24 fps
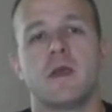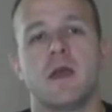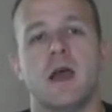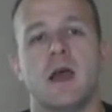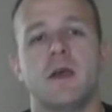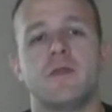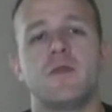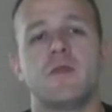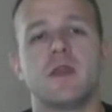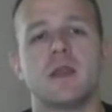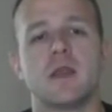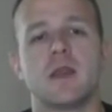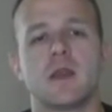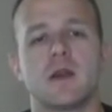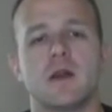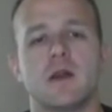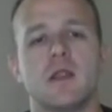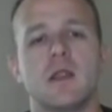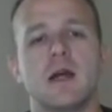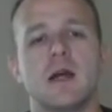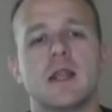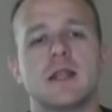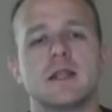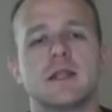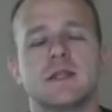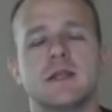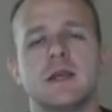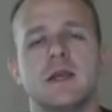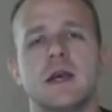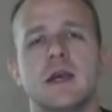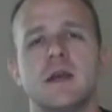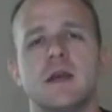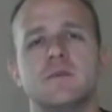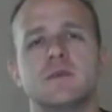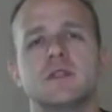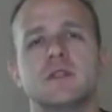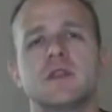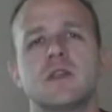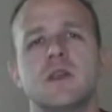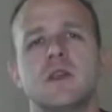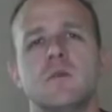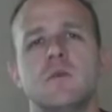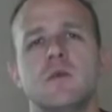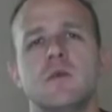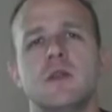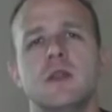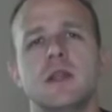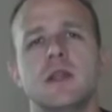I think a lot of times the
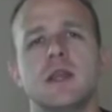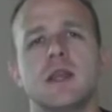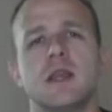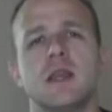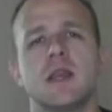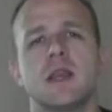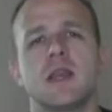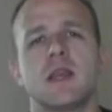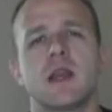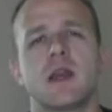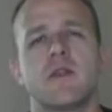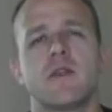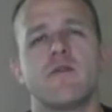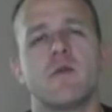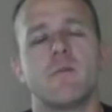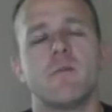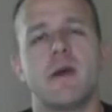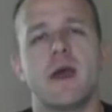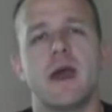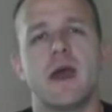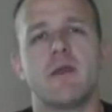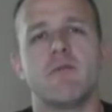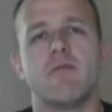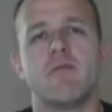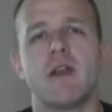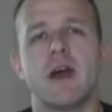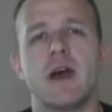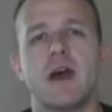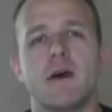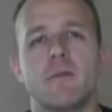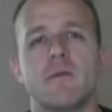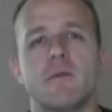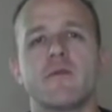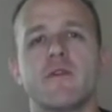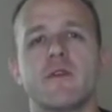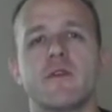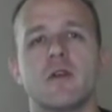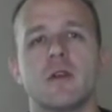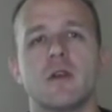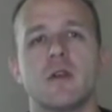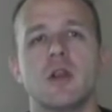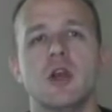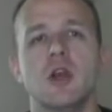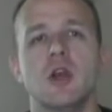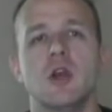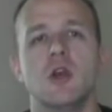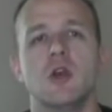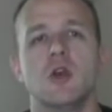community can get kind of a bad rap for
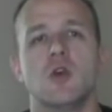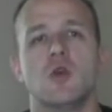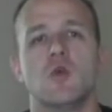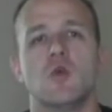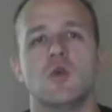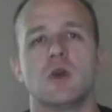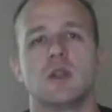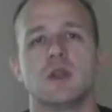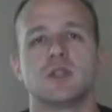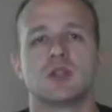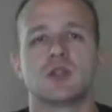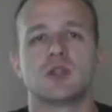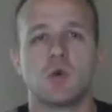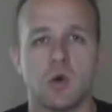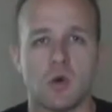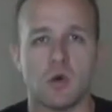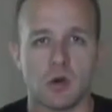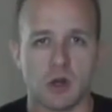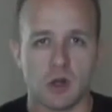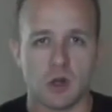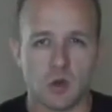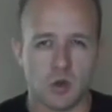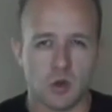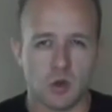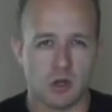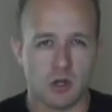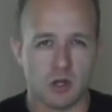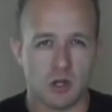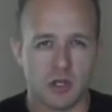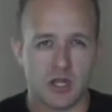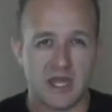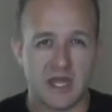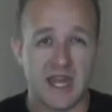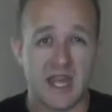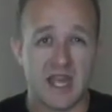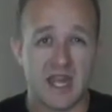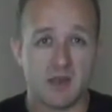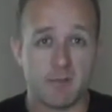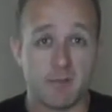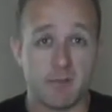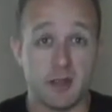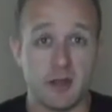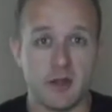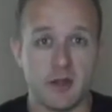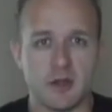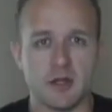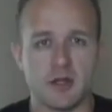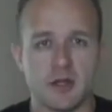what is quote unquote called
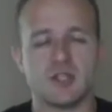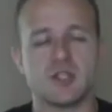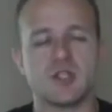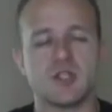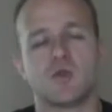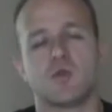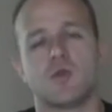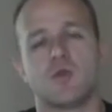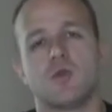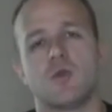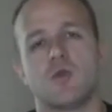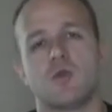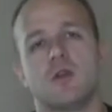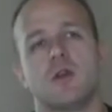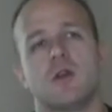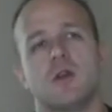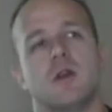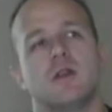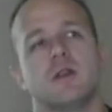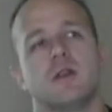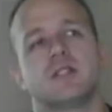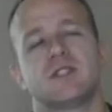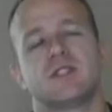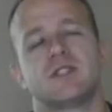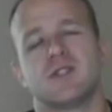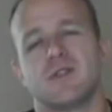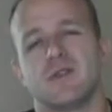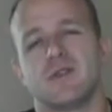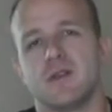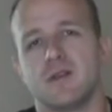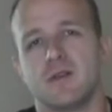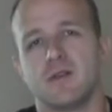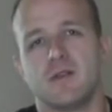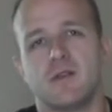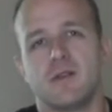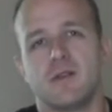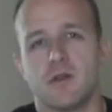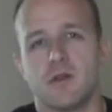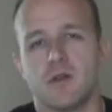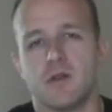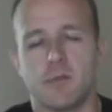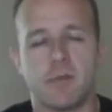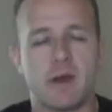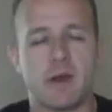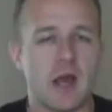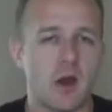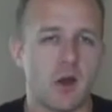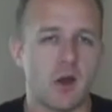neckbeards, or just the
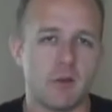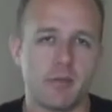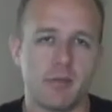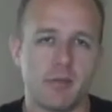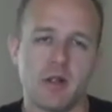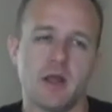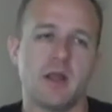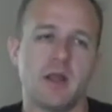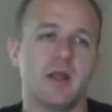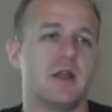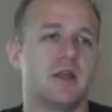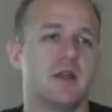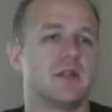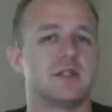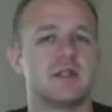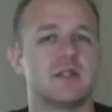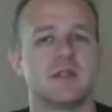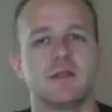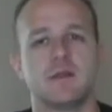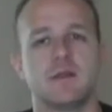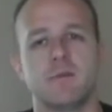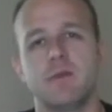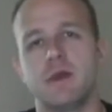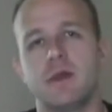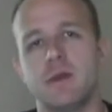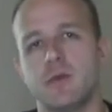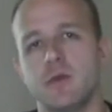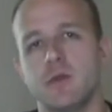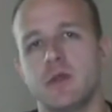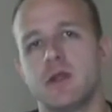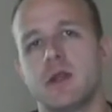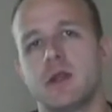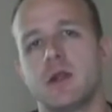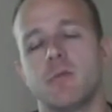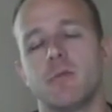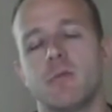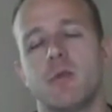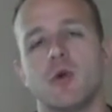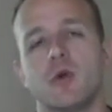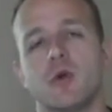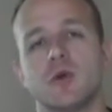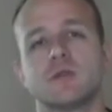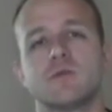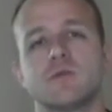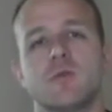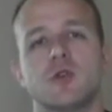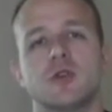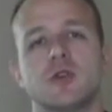power players and the people that are poor
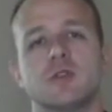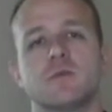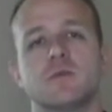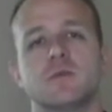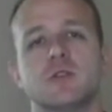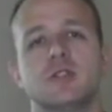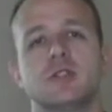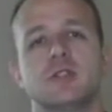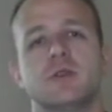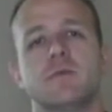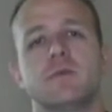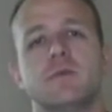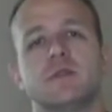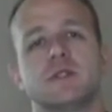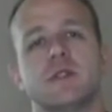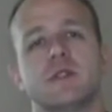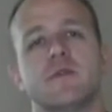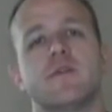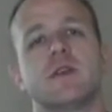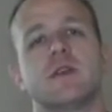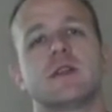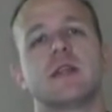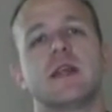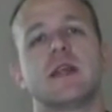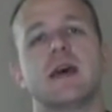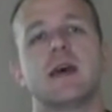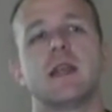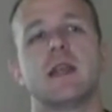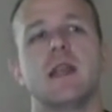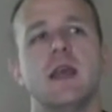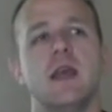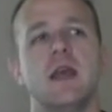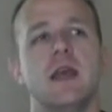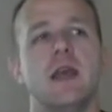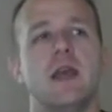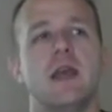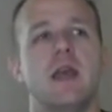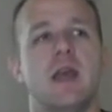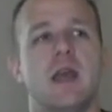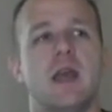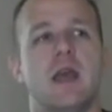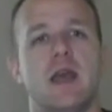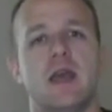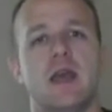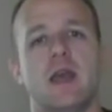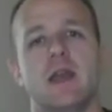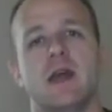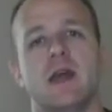sportsmanship and stuff like that.
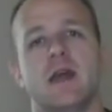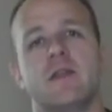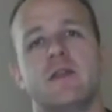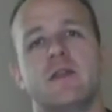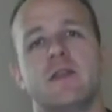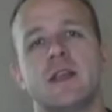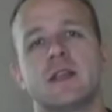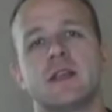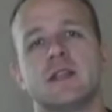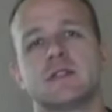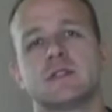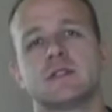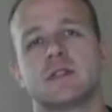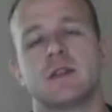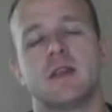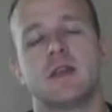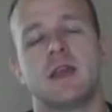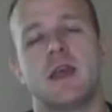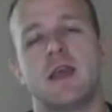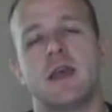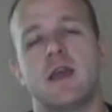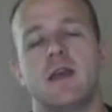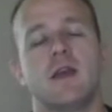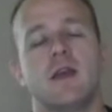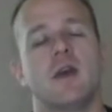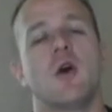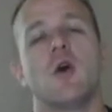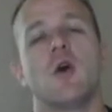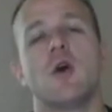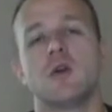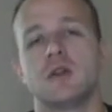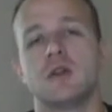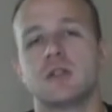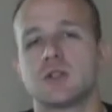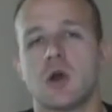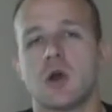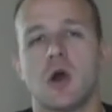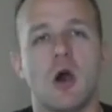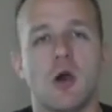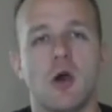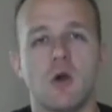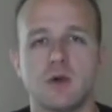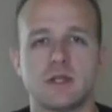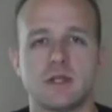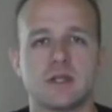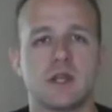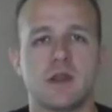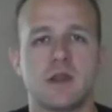And I think it's
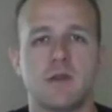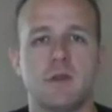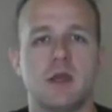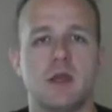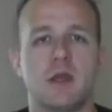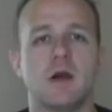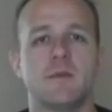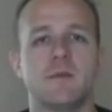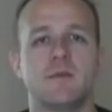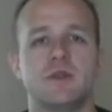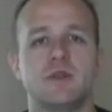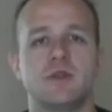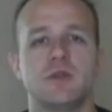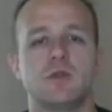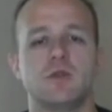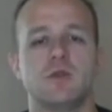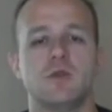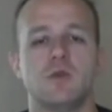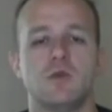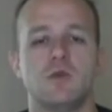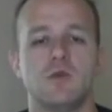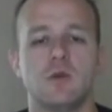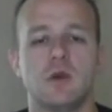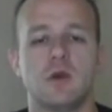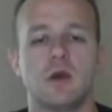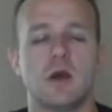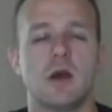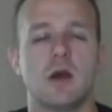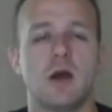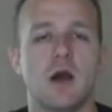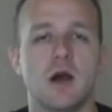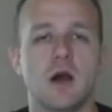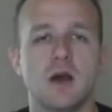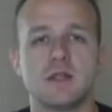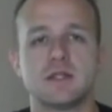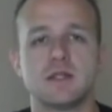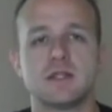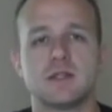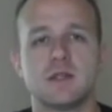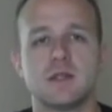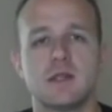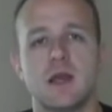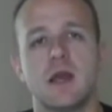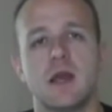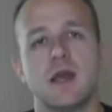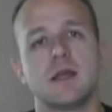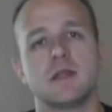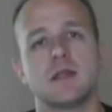always going to be up to us
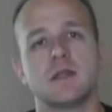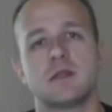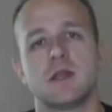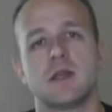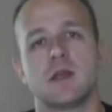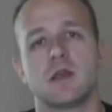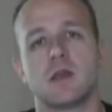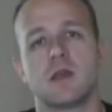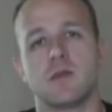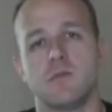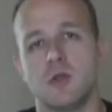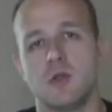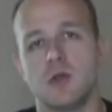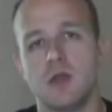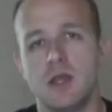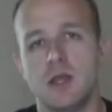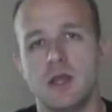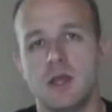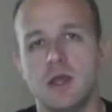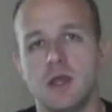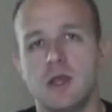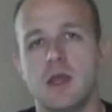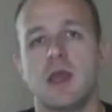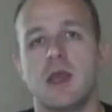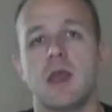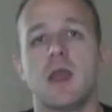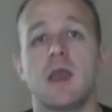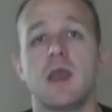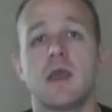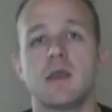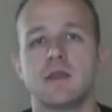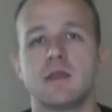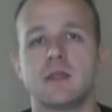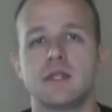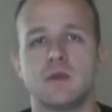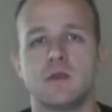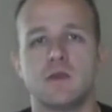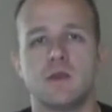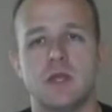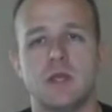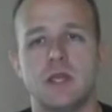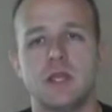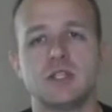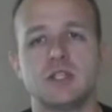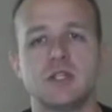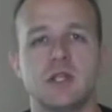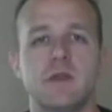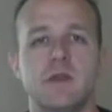as a community and to
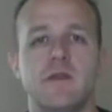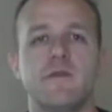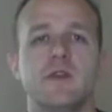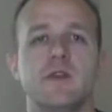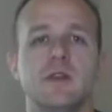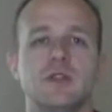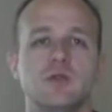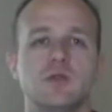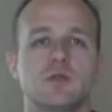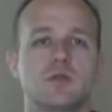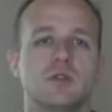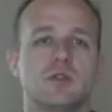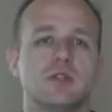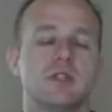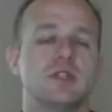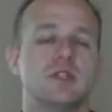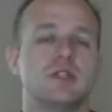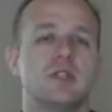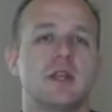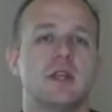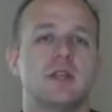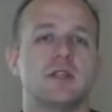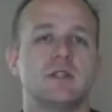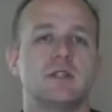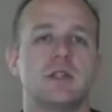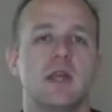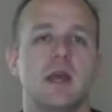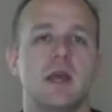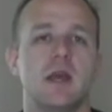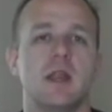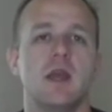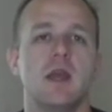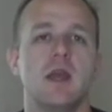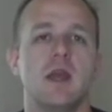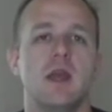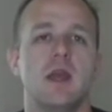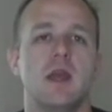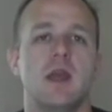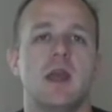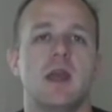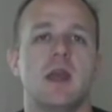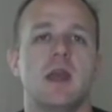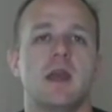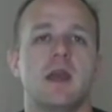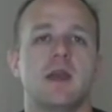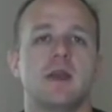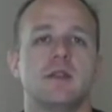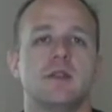each individual to change that
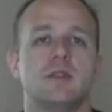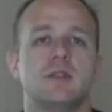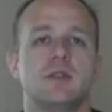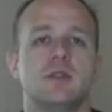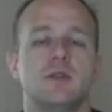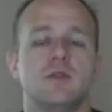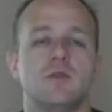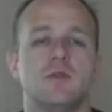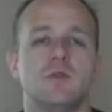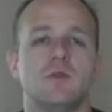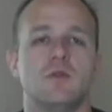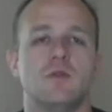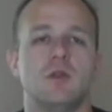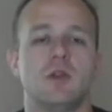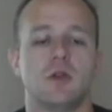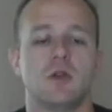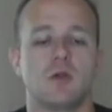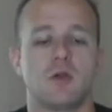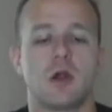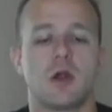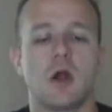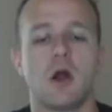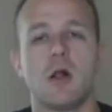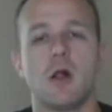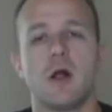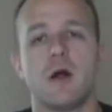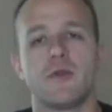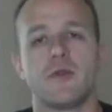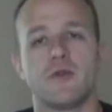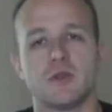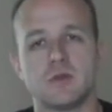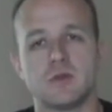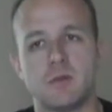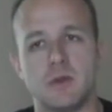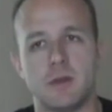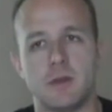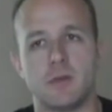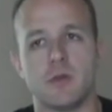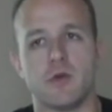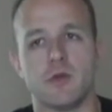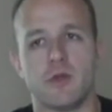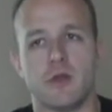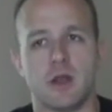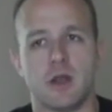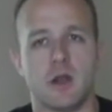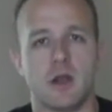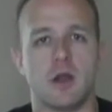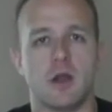and to call out those people
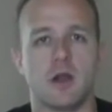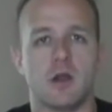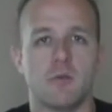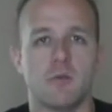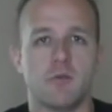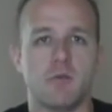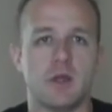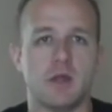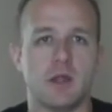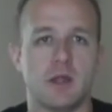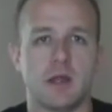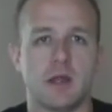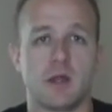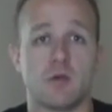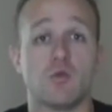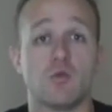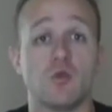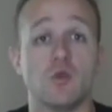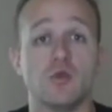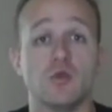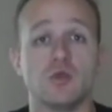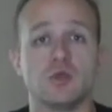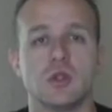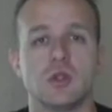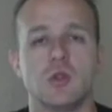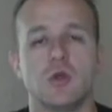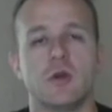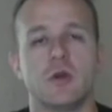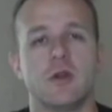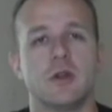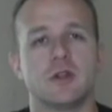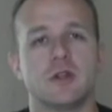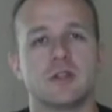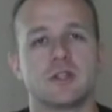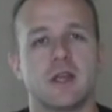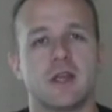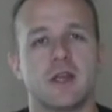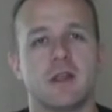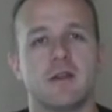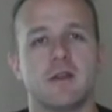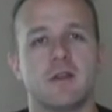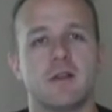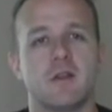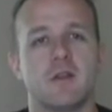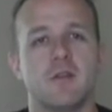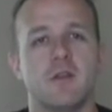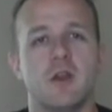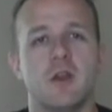that are being like rules lawyers, and
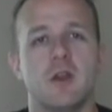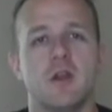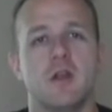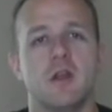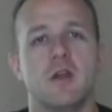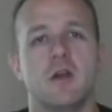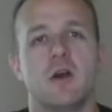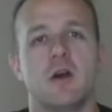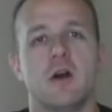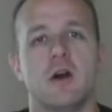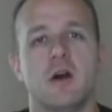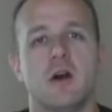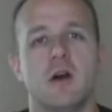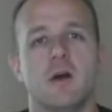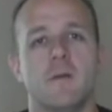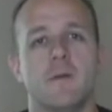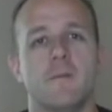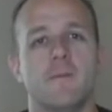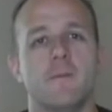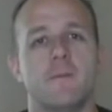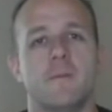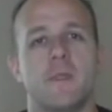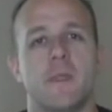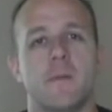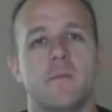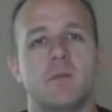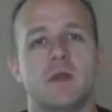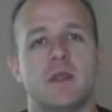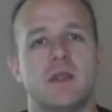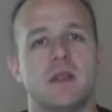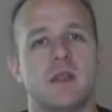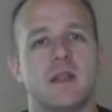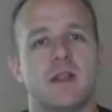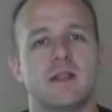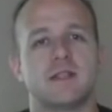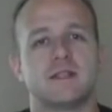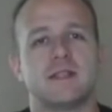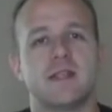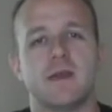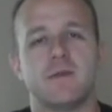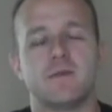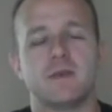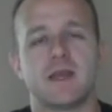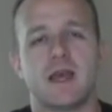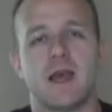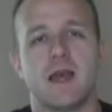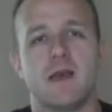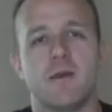but then at the same
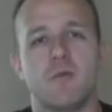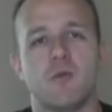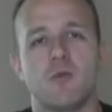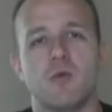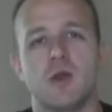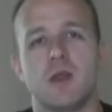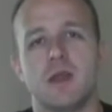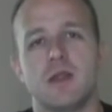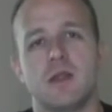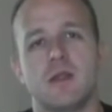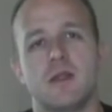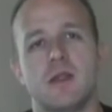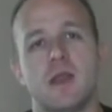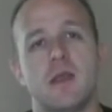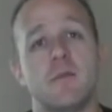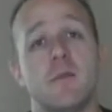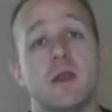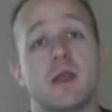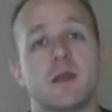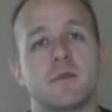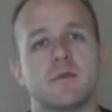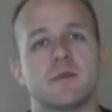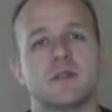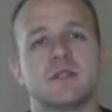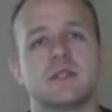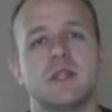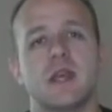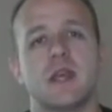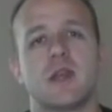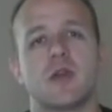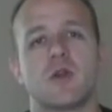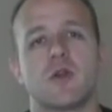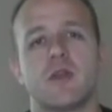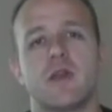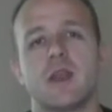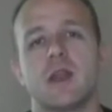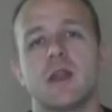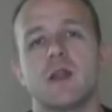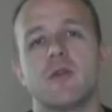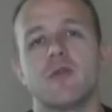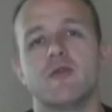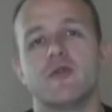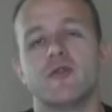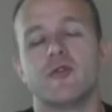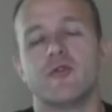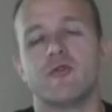time when they make a mistake or they get a rule